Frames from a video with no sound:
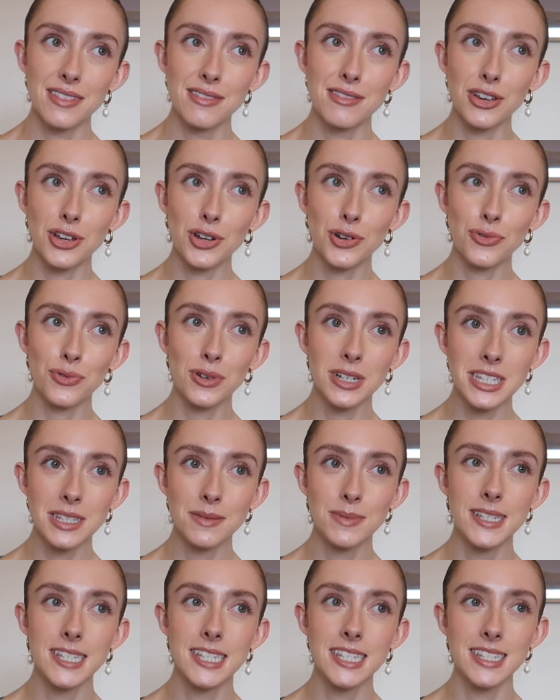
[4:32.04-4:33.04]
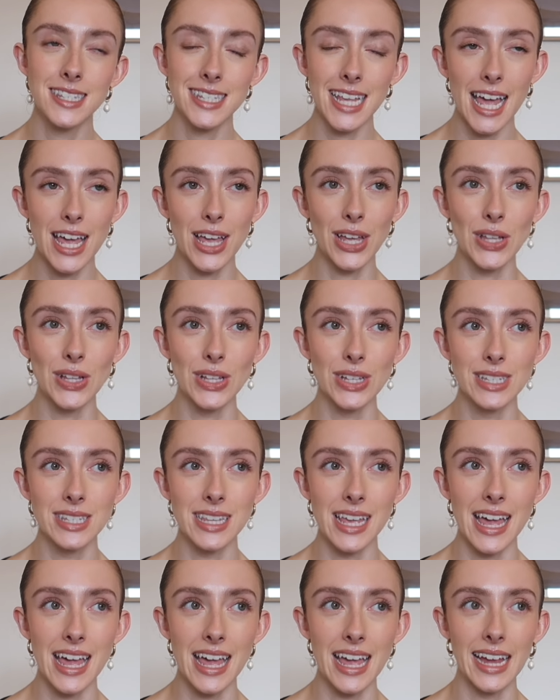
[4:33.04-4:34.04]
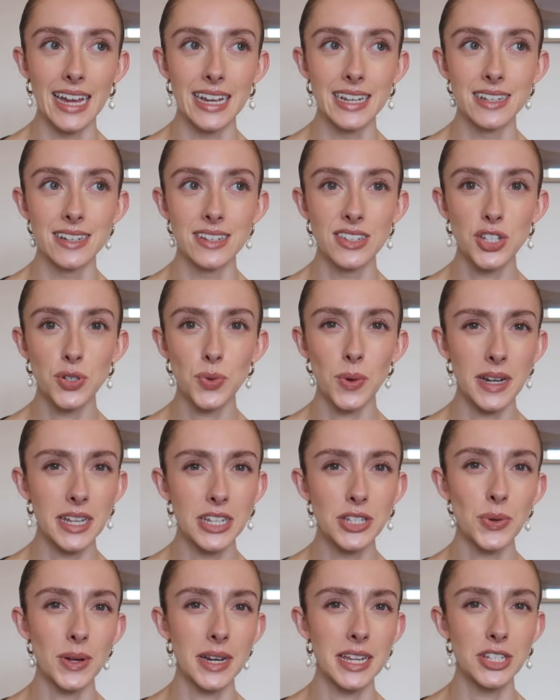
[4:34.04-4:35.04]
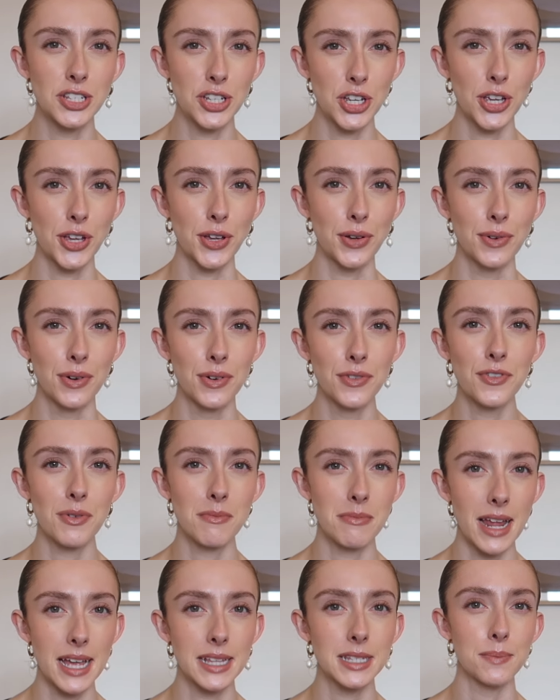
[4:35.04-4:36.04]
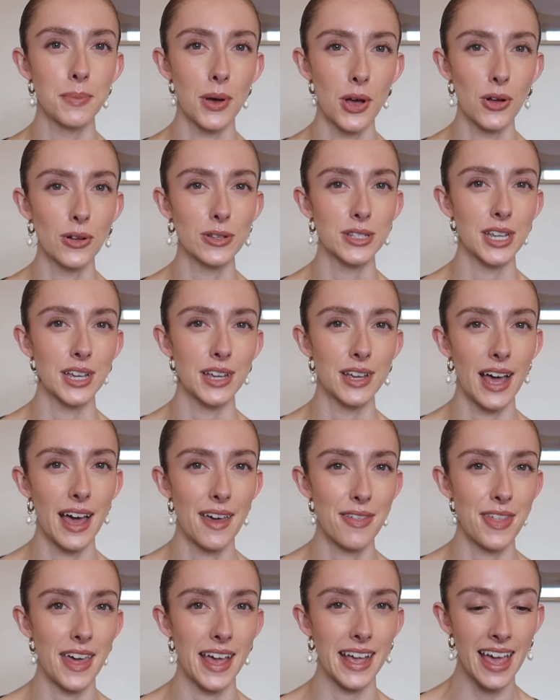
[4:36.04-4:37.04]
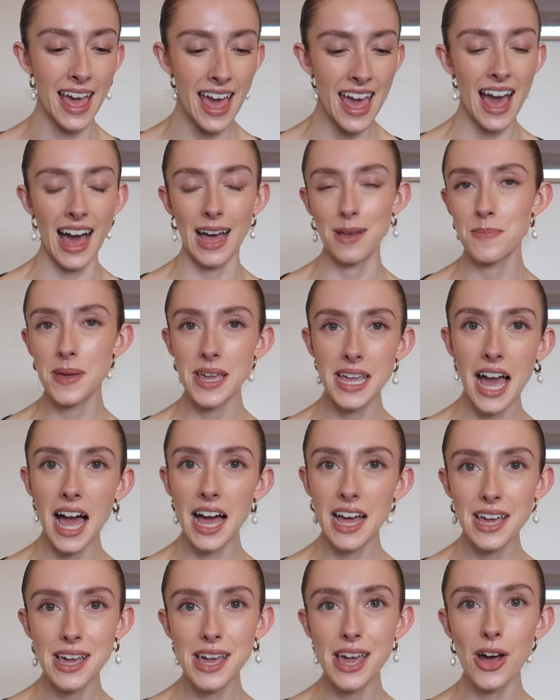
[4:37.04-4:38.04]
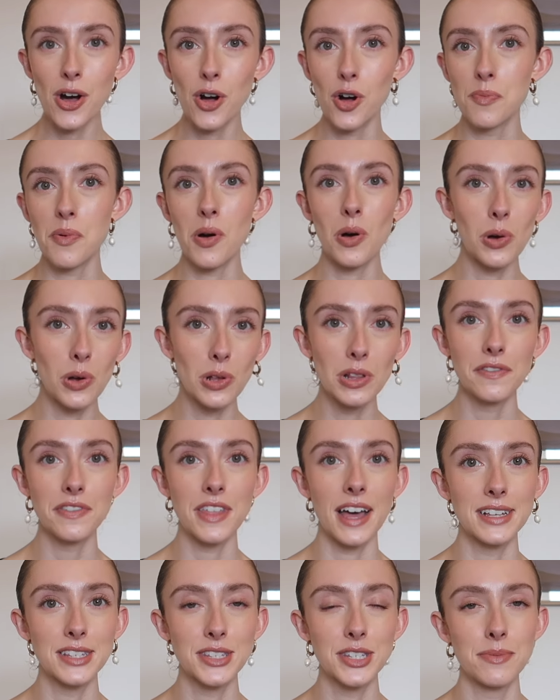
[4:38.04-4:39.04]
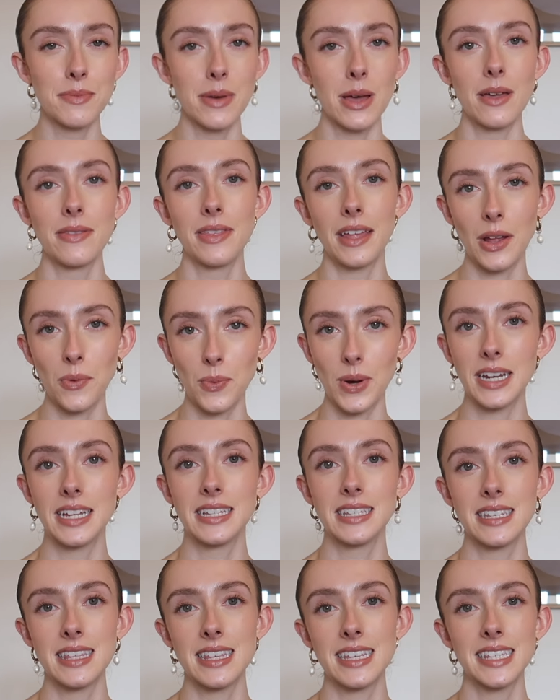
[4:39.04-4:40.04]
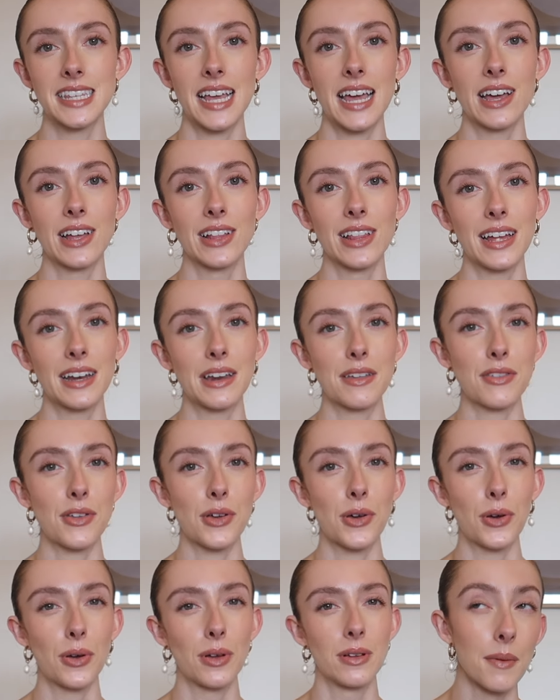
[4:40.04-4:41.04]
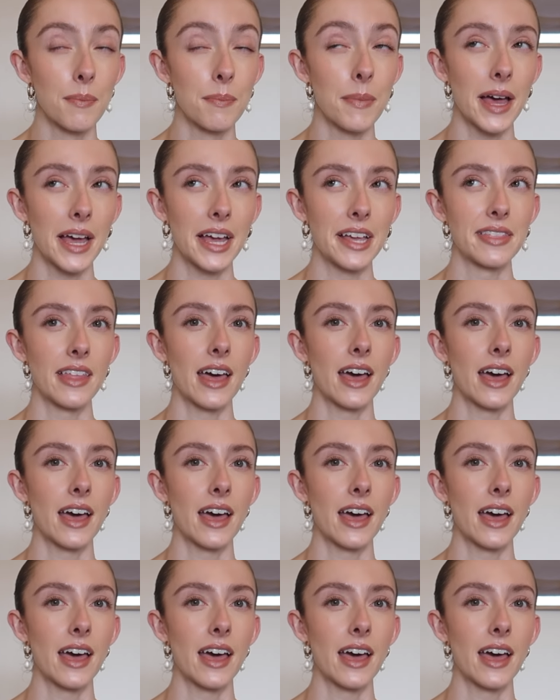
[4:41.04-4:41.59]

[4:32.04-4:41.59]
the Christmas sales in 2022 from Net-a-Porter, I think. I've been eyeing it up all of that summer and then it went into the sale and I thought I'm buying